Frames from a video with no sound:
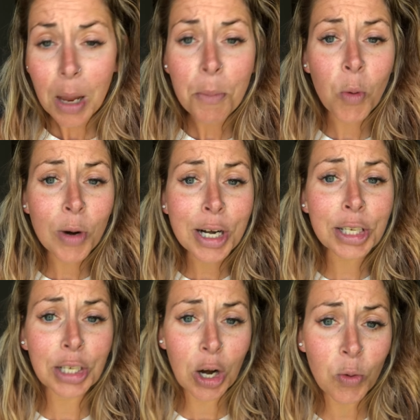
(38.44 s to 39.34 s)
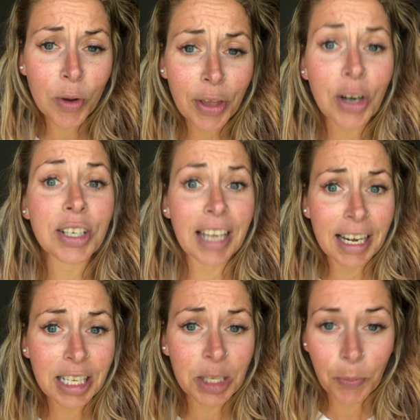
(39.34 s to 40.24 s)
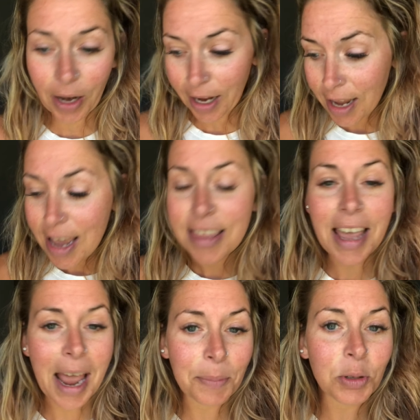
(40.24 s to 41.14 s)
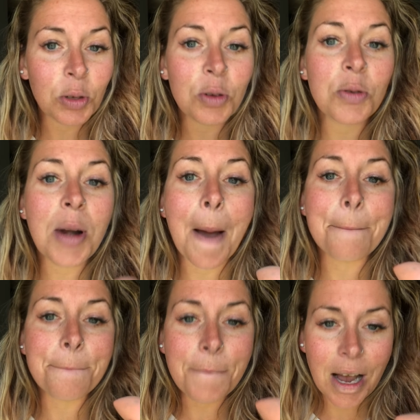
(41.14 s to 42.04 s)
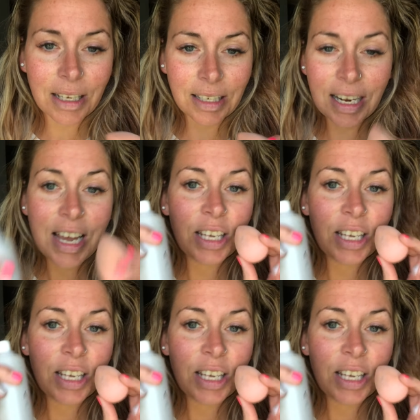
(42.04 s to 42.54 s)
but we're gonna start with our setting spray, the absolute must.